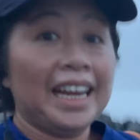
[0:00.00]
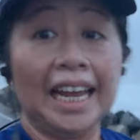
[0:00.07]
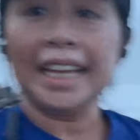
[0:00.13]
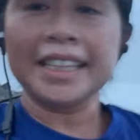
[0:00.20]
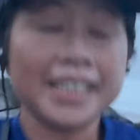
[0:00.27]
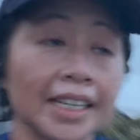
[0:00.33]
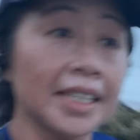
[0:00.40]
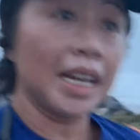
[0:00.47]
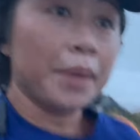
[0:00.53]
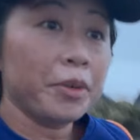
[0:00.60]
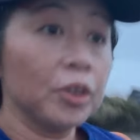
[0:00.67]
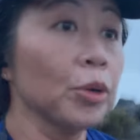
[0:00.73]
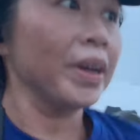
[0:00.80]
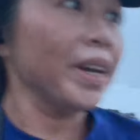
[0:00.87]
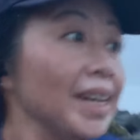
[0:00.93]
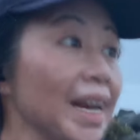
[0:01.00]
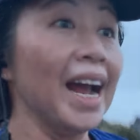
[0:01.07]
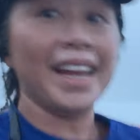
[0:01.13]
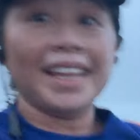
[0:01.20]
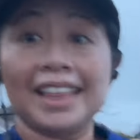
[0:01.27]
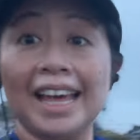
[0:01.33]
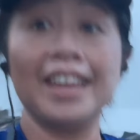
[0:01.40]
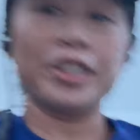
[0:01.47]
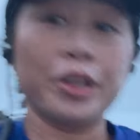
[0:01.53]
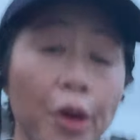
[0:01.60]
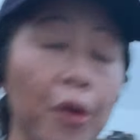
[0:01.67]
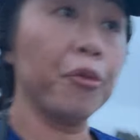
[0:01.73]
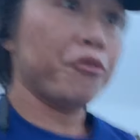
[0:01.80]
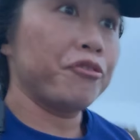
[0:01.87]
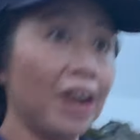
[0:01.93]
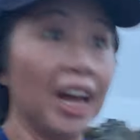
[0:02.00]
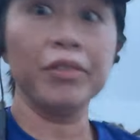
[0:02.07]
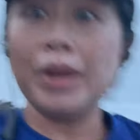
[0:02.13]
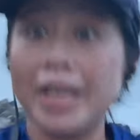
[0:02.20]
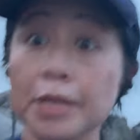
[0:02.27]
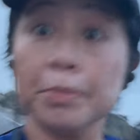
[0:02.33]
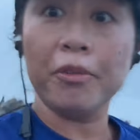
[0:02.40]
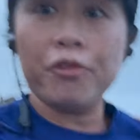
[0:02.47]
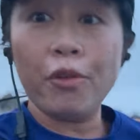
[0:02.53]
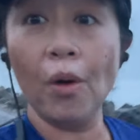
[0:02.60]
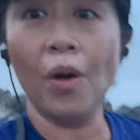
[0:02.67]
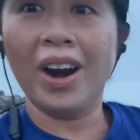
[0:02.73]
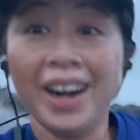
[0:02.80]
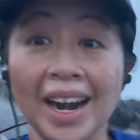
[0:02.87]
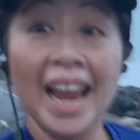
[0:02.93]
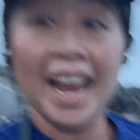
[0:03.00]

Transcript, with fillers: It's December 29th, so five weeks before